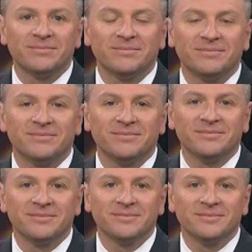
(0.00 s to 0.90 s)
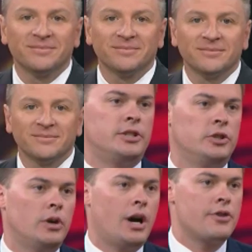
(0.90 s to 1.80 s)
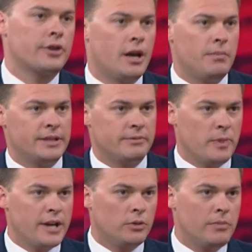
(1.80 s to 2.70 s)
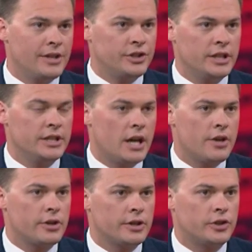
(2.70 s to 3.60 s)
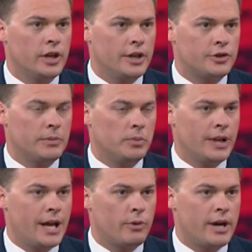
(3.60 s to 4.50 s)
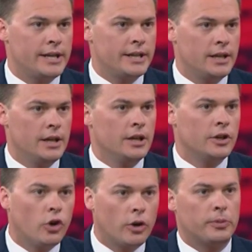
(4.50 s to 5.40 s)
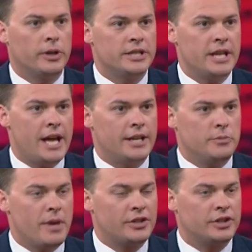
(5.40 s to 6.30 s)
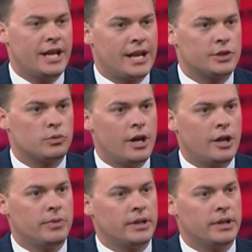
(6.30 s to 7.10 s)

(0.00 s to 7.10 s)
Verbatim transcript: John, let me ask you what happens to other companies? Okay. Michael mentions other uh, AAA rated corporate debt. You mentioned that as well.